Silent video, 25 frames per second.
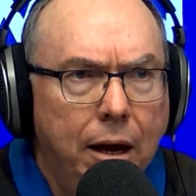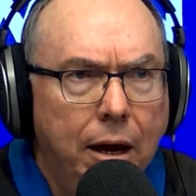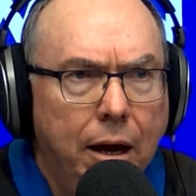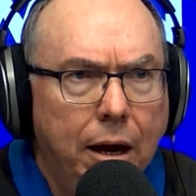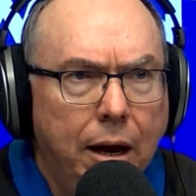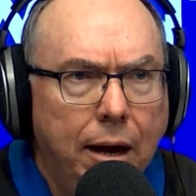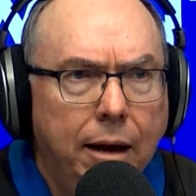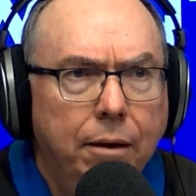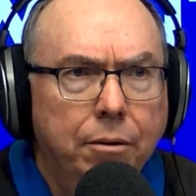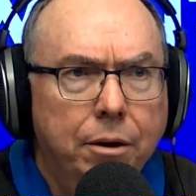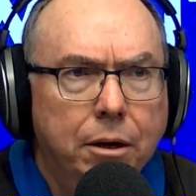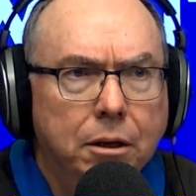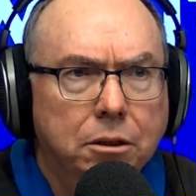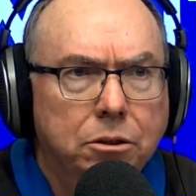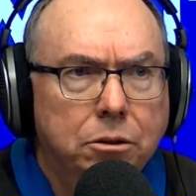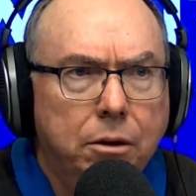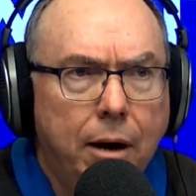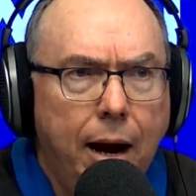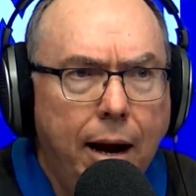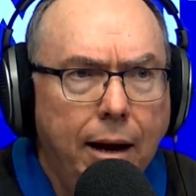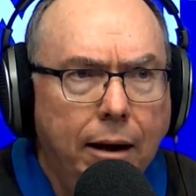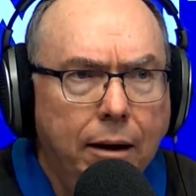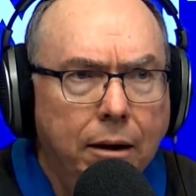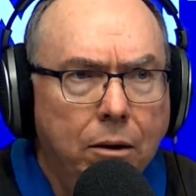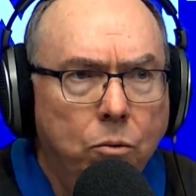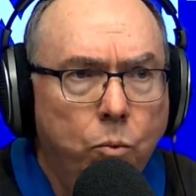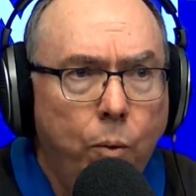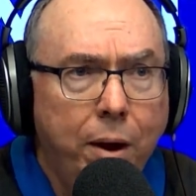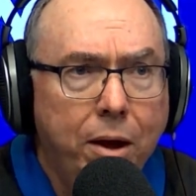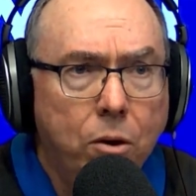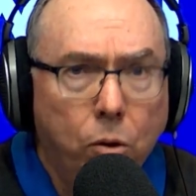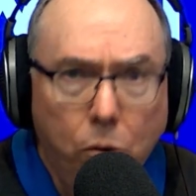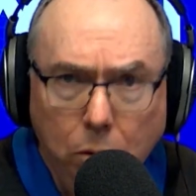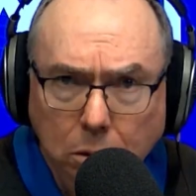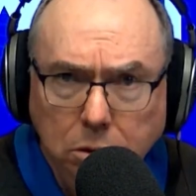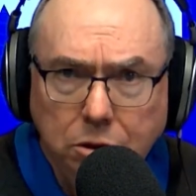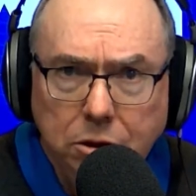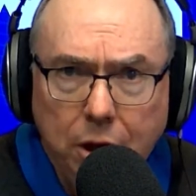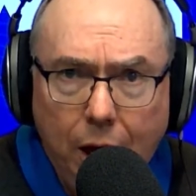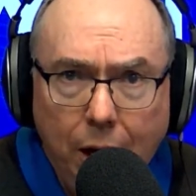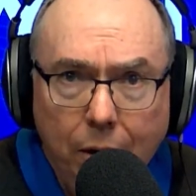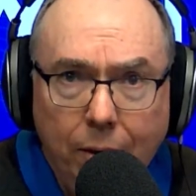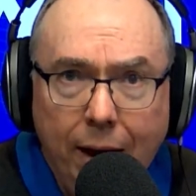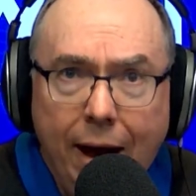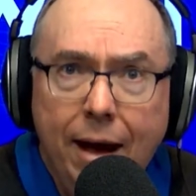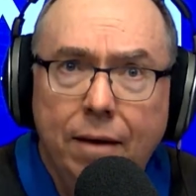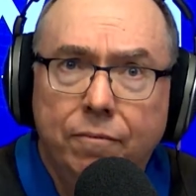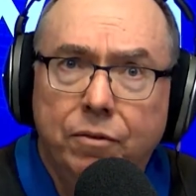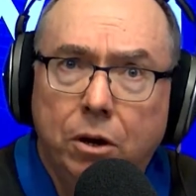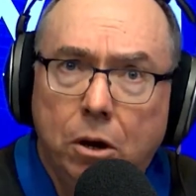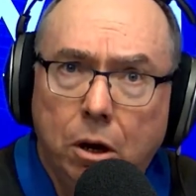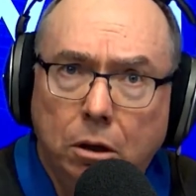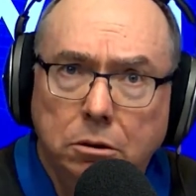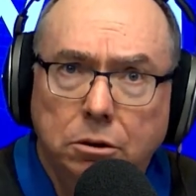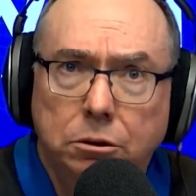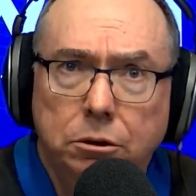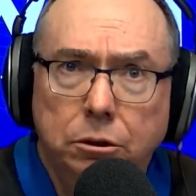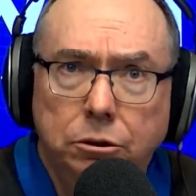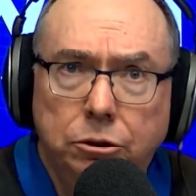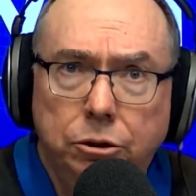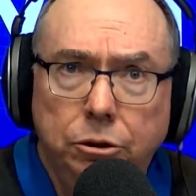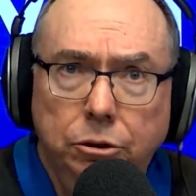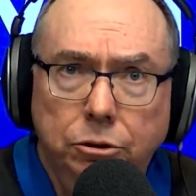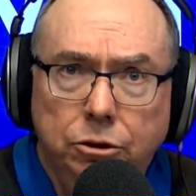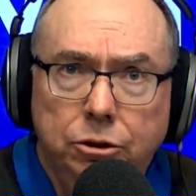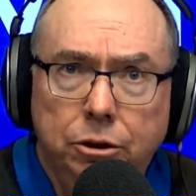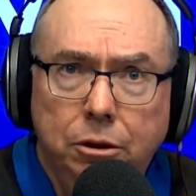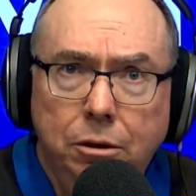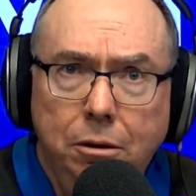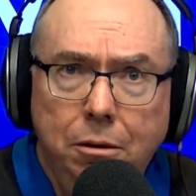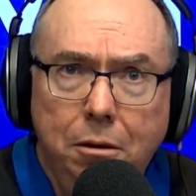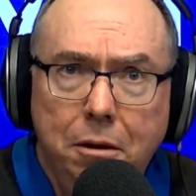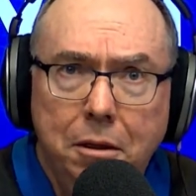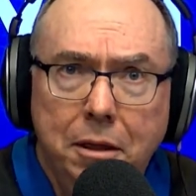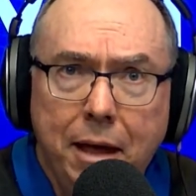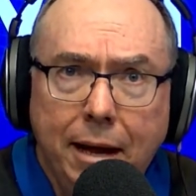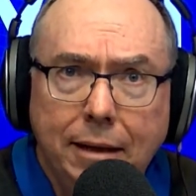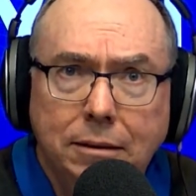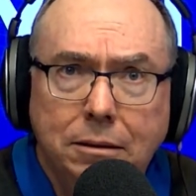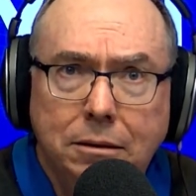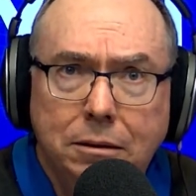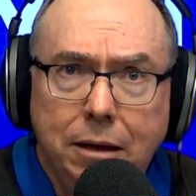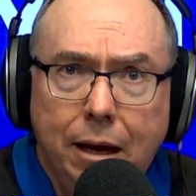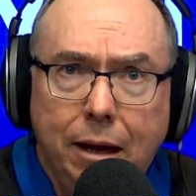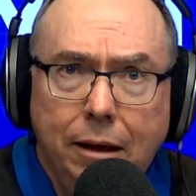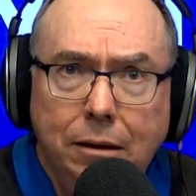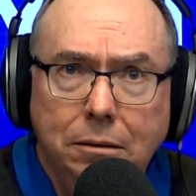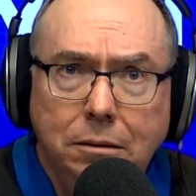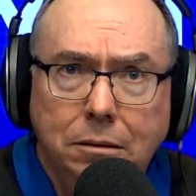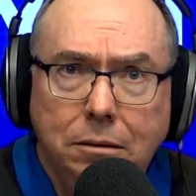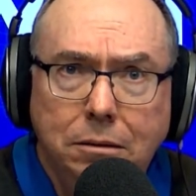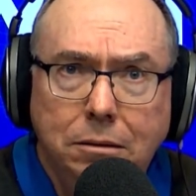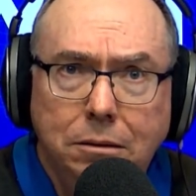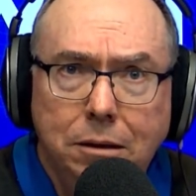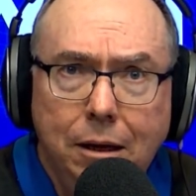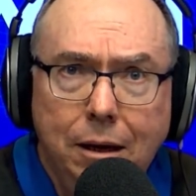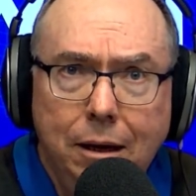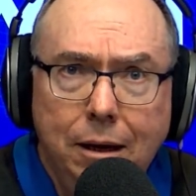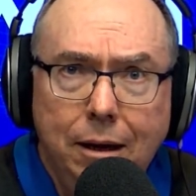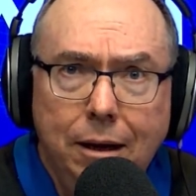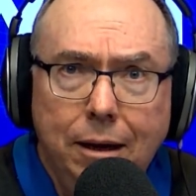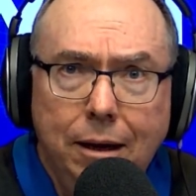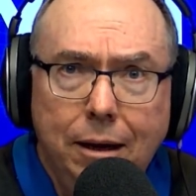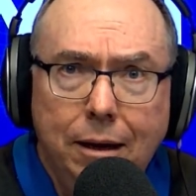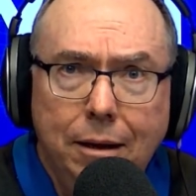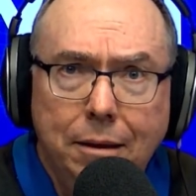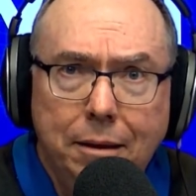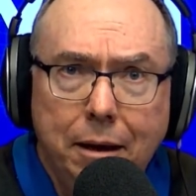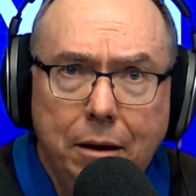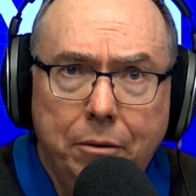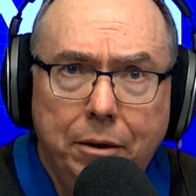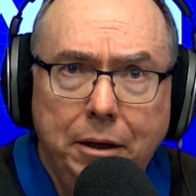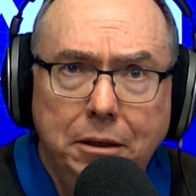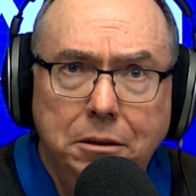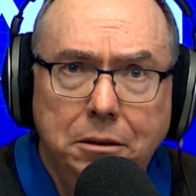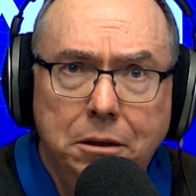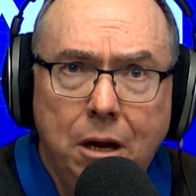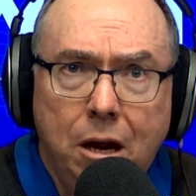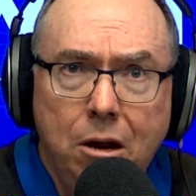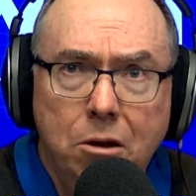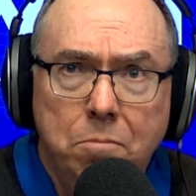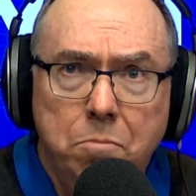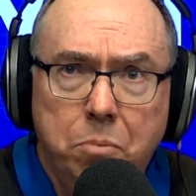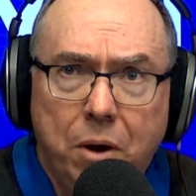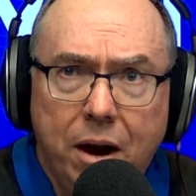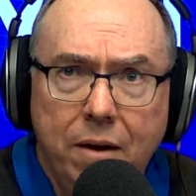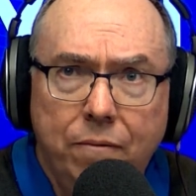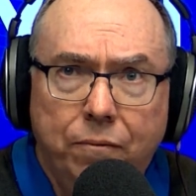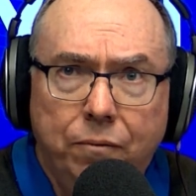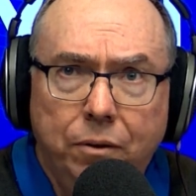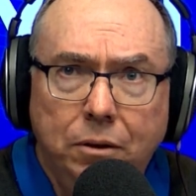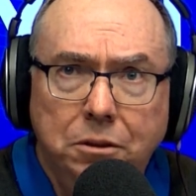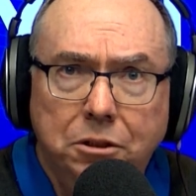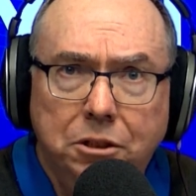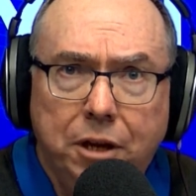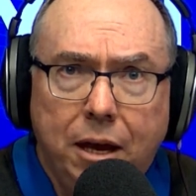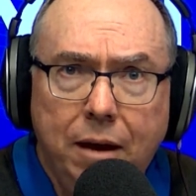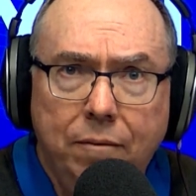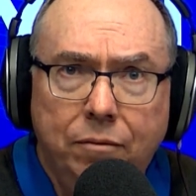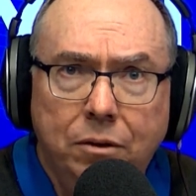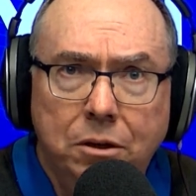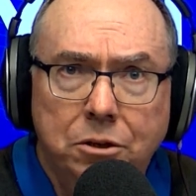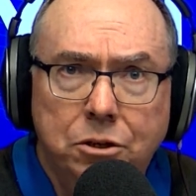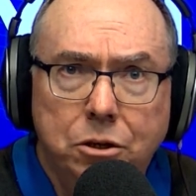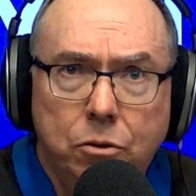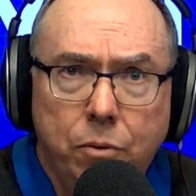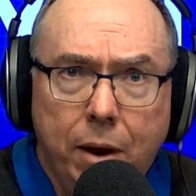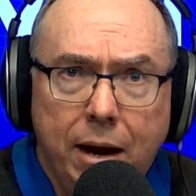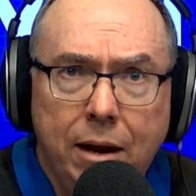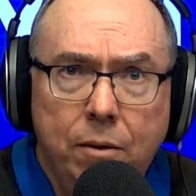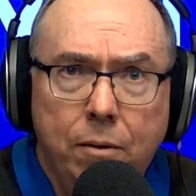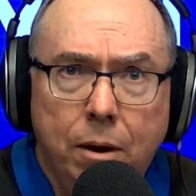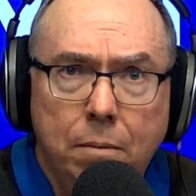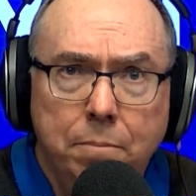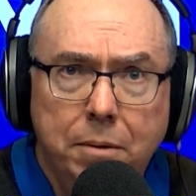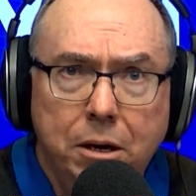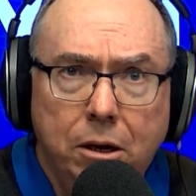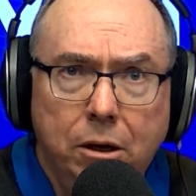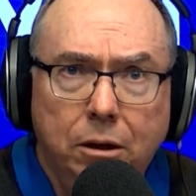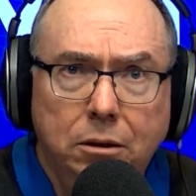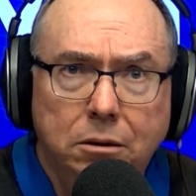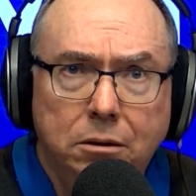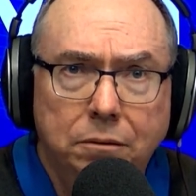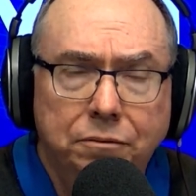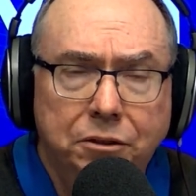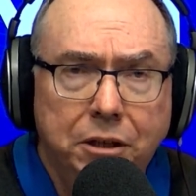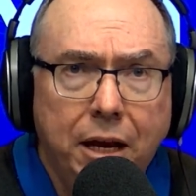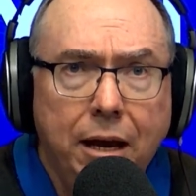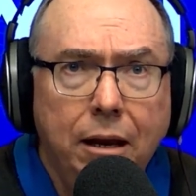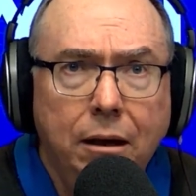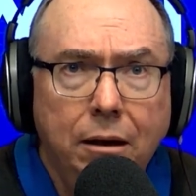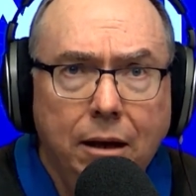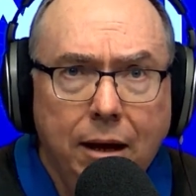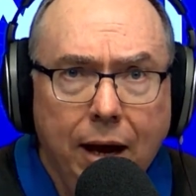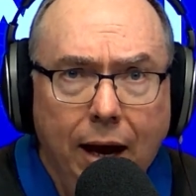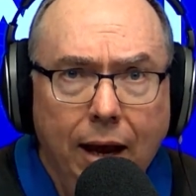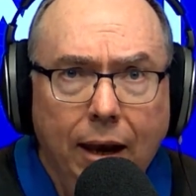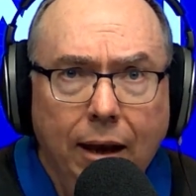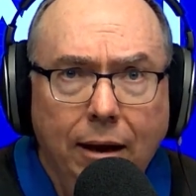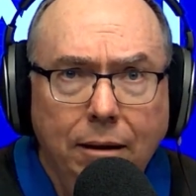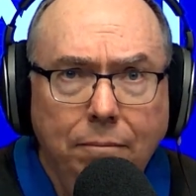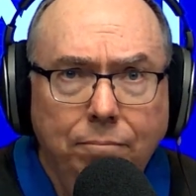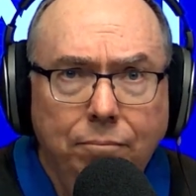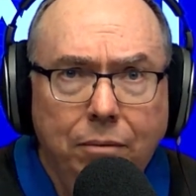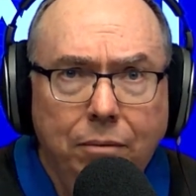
here in Australia, we also have a constitution that says uh, there is no preference given to anyone because of skin colour.